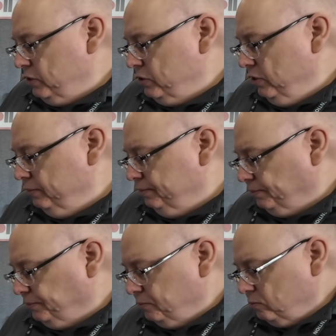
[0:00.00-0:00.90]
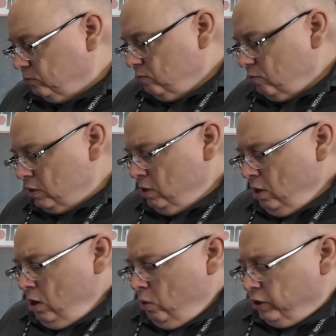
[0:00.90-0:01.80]
So
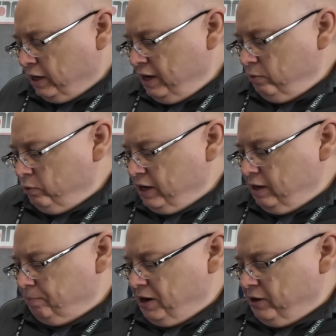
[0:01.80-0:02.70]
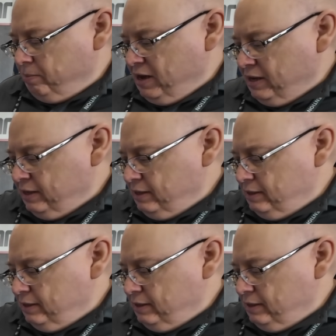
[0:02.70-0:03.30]
we're kind of proud about it.